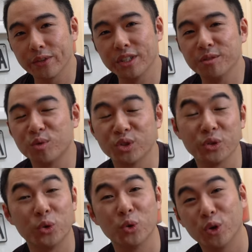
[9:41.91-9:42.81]
how these mods
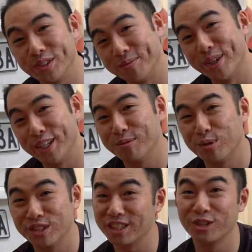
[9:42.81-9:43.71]
are all cosmetic
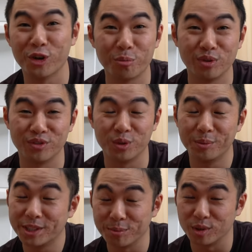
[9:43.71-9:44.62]
mods and not
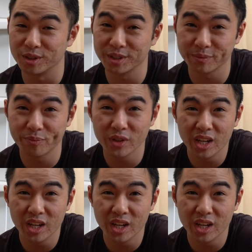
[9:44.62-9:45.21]
performance mods.